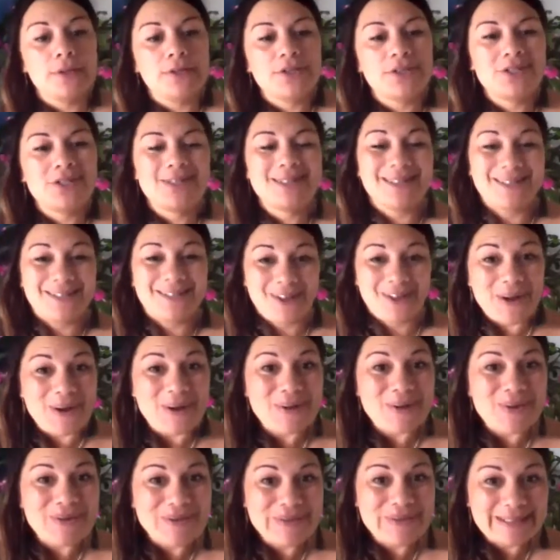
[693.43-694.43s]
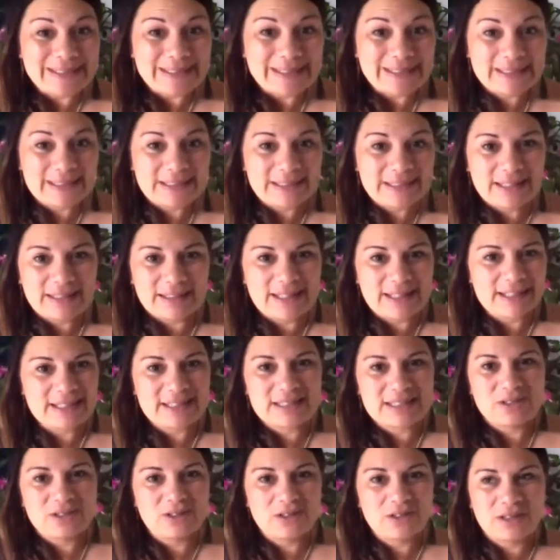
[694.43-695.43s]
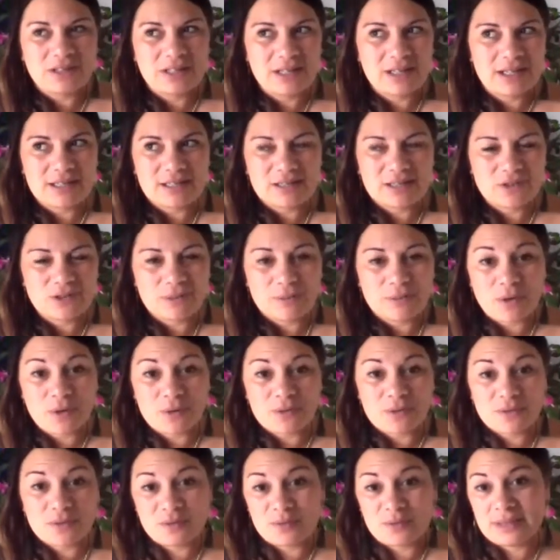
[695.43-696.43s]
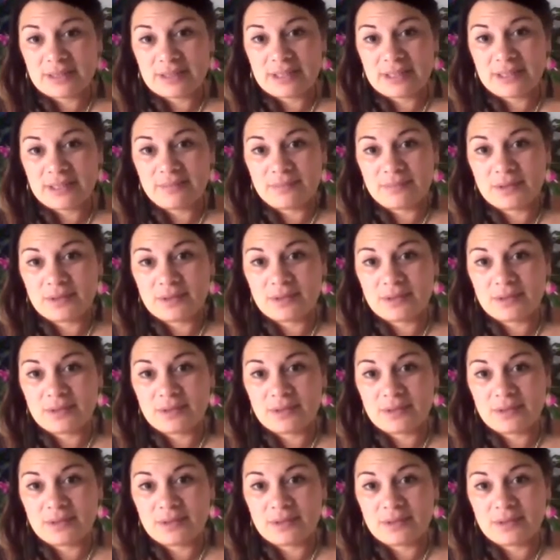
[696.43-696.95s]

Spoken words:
just know that that's not an answer I'm going to accept.